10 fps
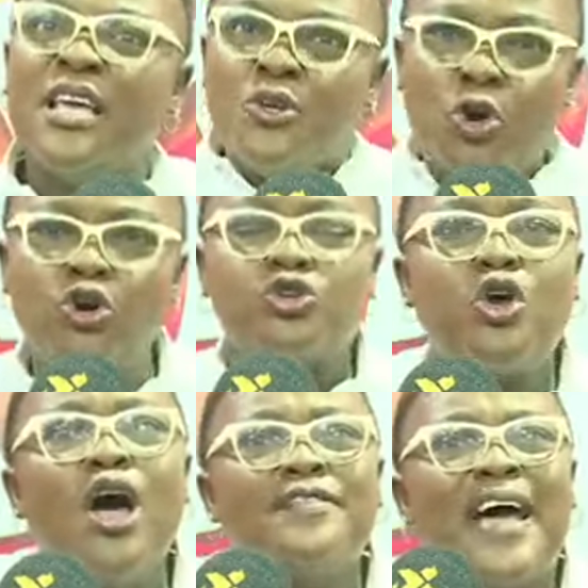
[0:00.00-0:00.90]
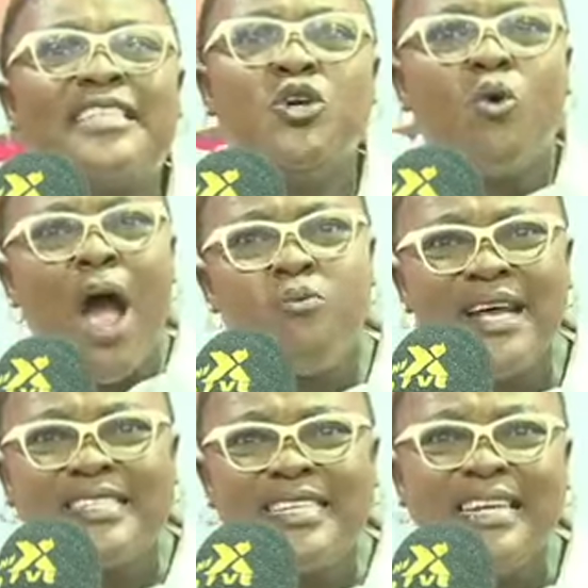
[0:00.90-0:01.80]
You saw that you were
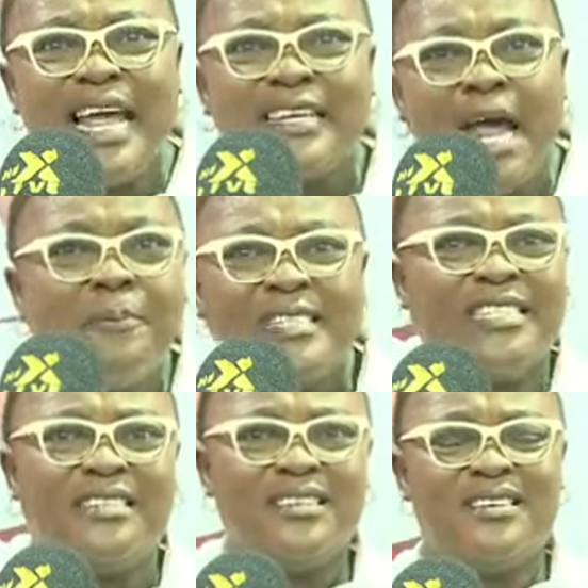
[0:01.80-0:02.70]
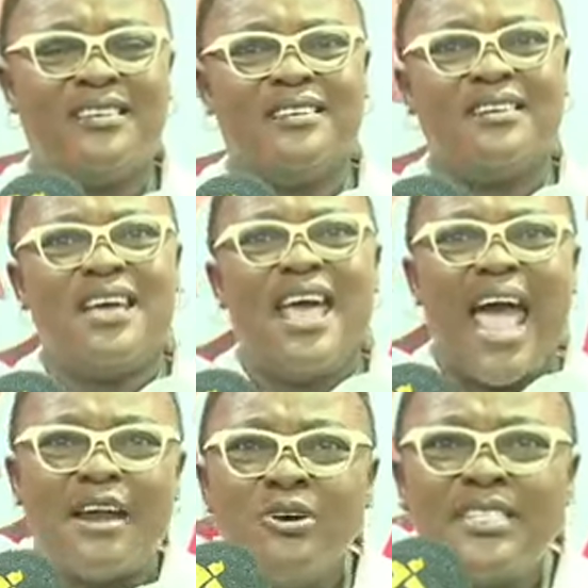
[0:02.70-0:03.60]
wasting the deputy.
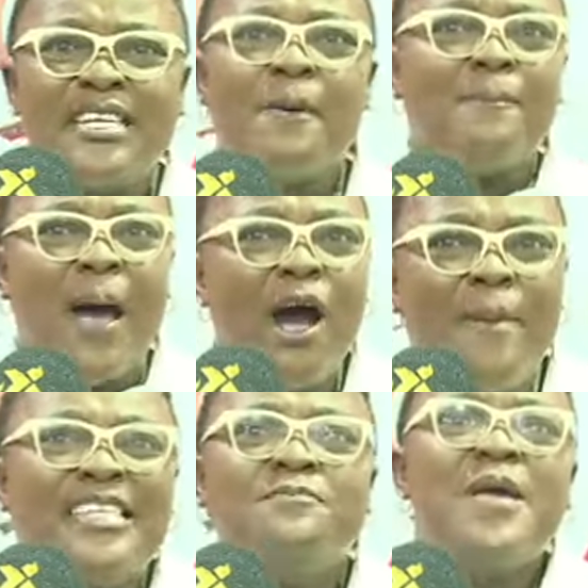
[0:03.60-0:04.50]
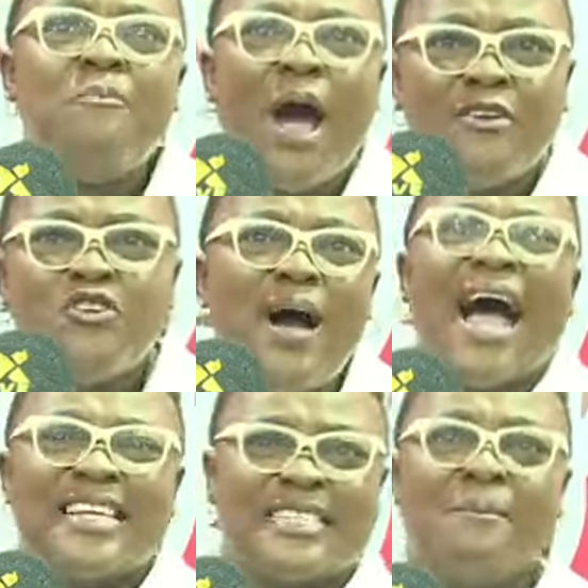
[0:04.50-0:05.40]
And unti papa obet me abo adwuma
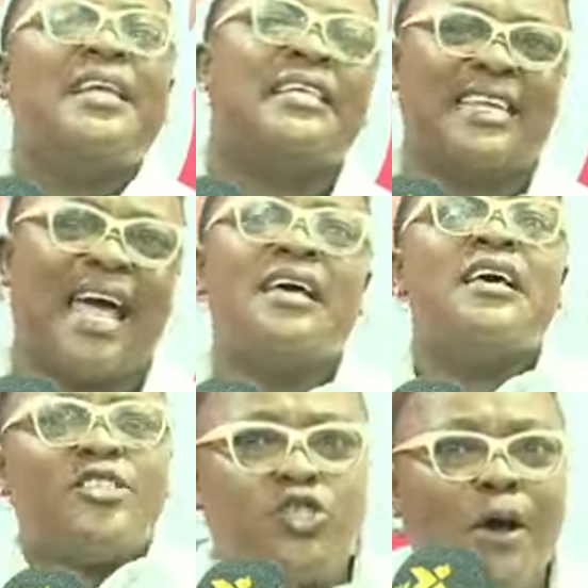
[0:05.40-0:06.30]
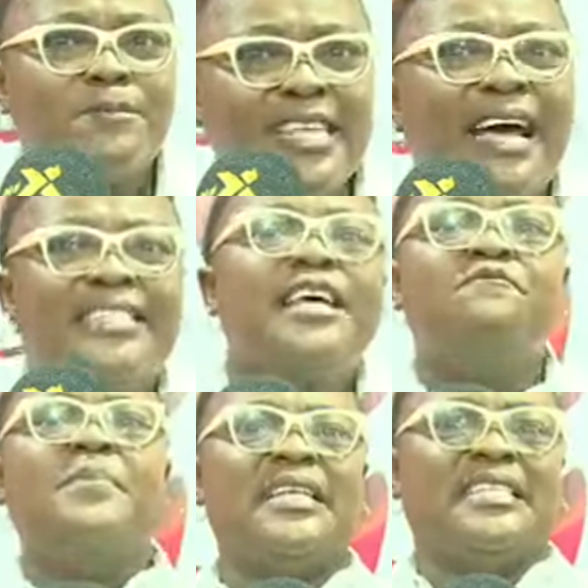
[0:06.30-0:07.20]
as a minister. Substantive
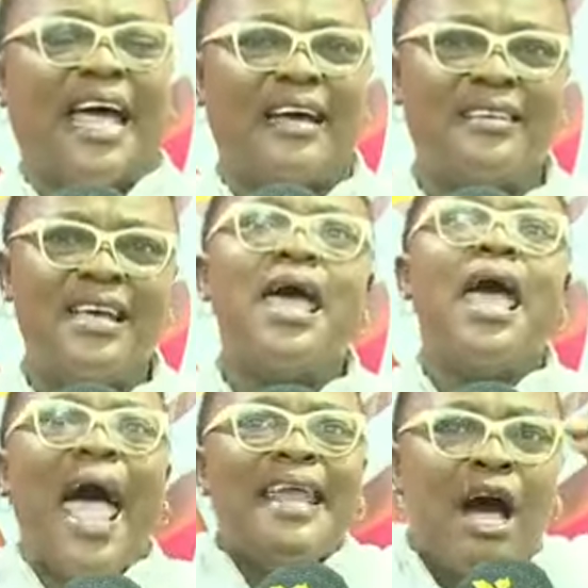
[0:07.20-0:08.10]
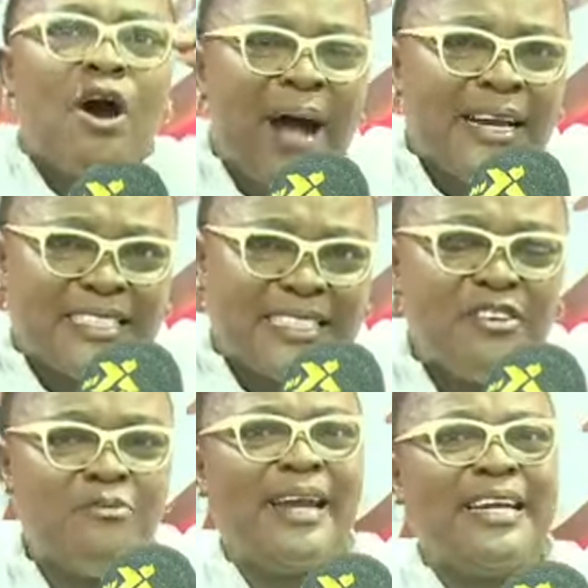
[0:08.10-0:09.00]
minister. And now man say
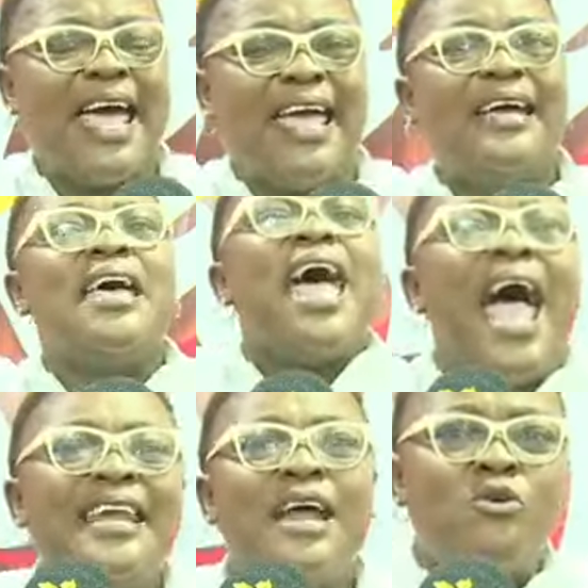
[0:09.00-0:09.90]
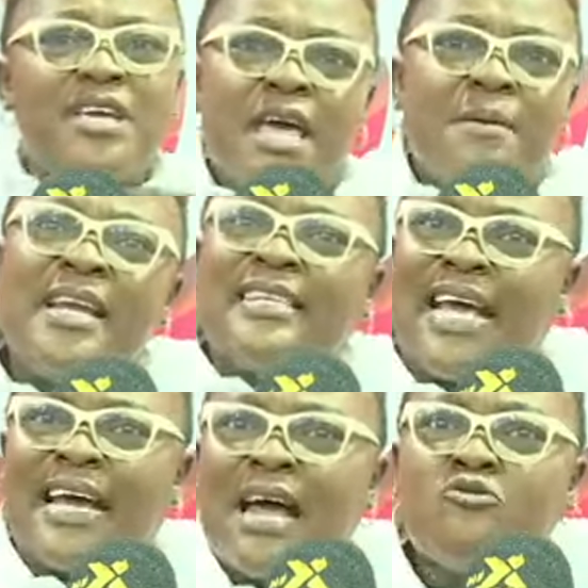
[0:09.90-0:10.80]
adwuma no yeye. And now you
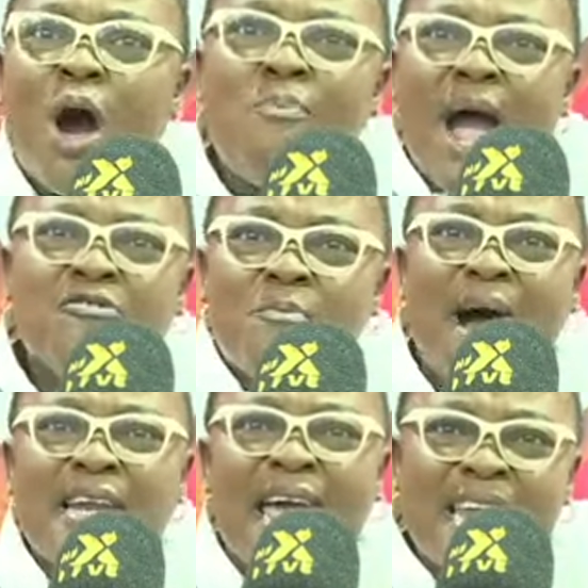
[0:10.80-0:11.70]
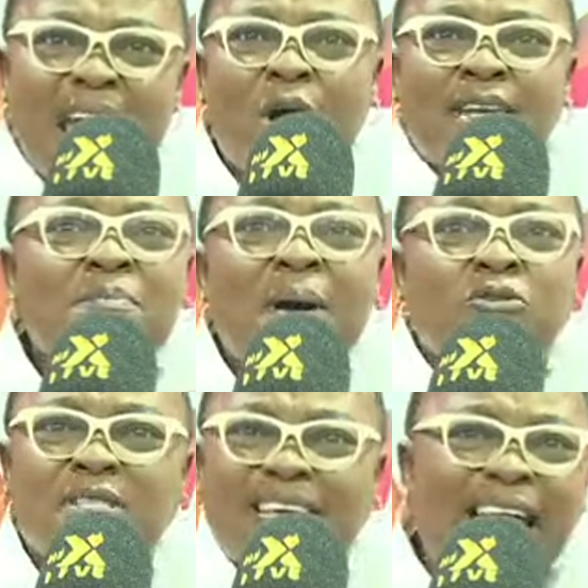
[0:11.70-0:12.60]
minister now no abo adwuma na na odi ma o
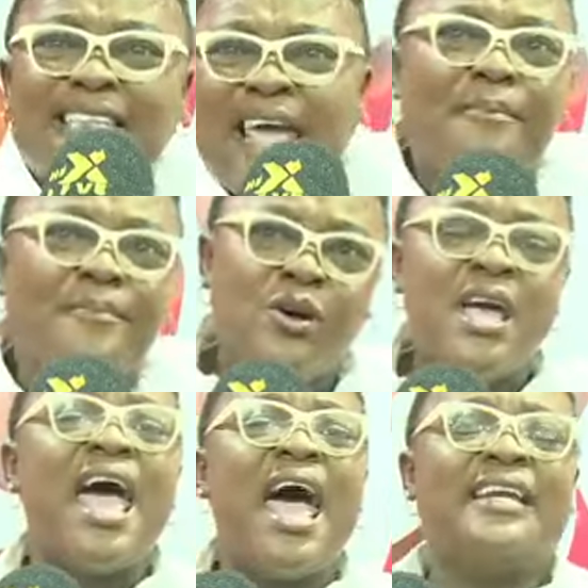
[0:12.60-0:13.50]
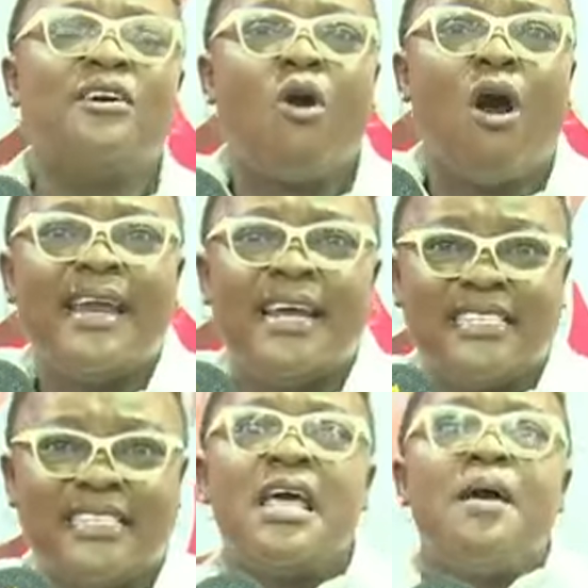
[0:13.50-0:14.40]
second term no. And then call
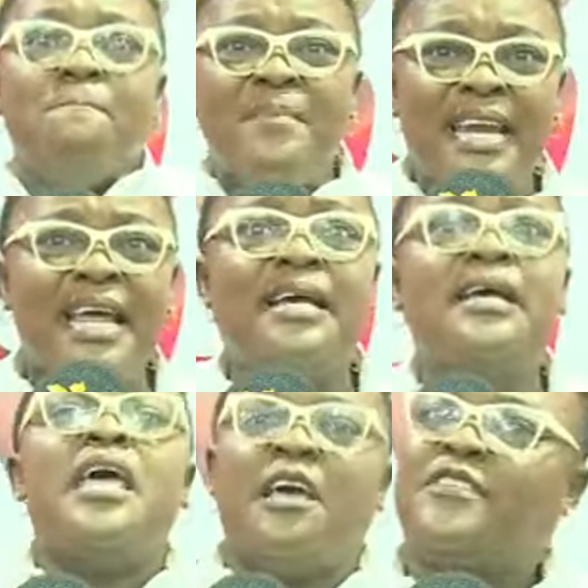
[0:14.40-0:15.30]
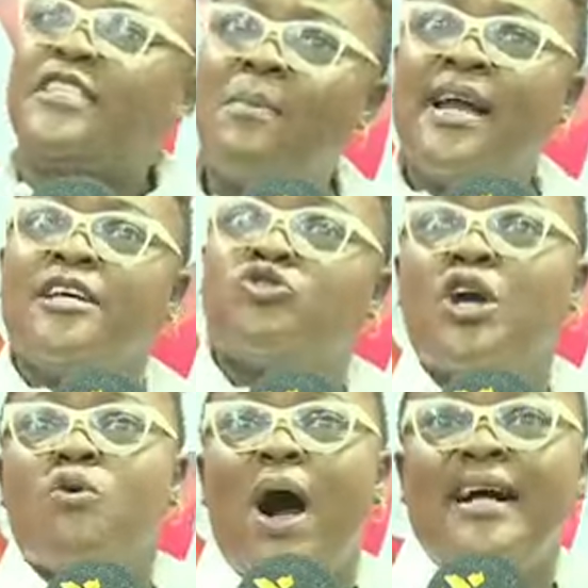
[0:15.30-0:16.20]
energy. Meaning if somebody is
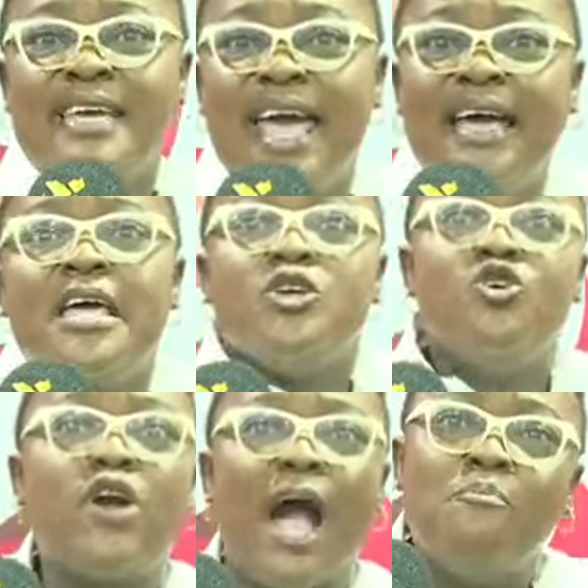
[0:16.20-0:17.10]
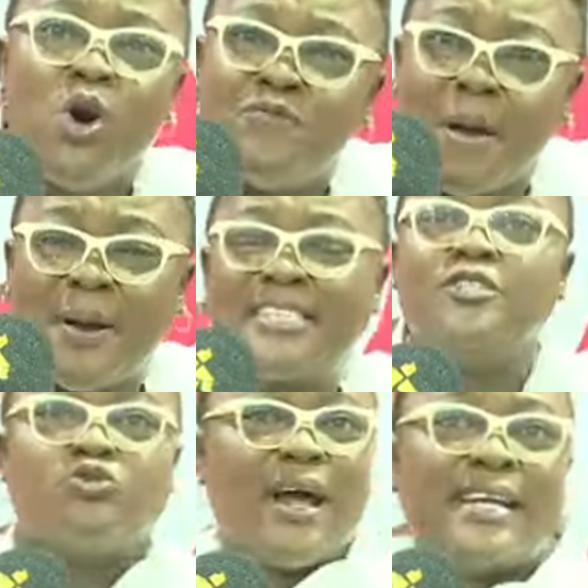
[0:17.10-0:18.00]
doing well here, you can move the person
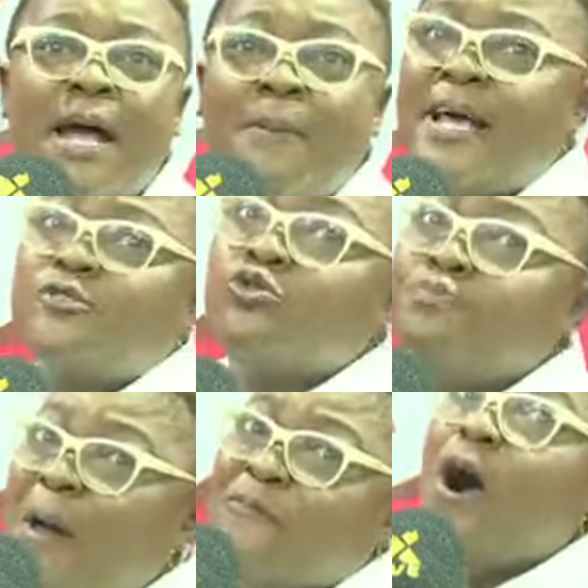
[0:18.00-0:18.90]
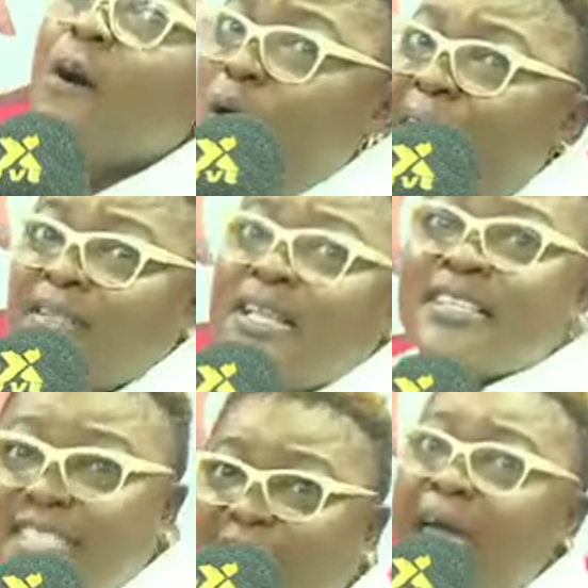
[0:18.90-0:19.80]
to another place to perform well.
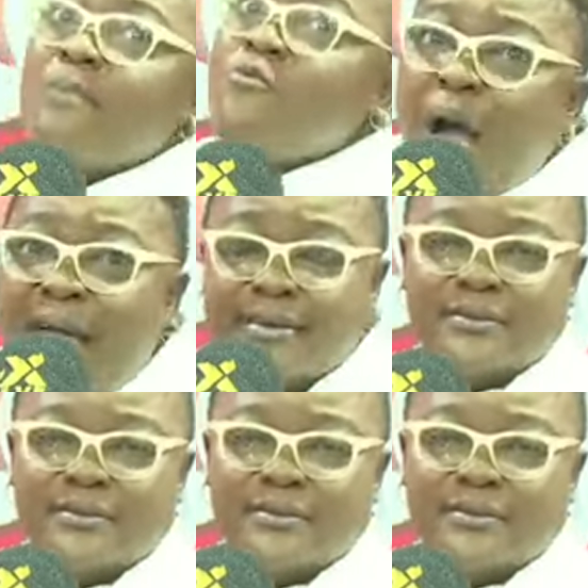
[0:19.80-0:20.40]
Same way.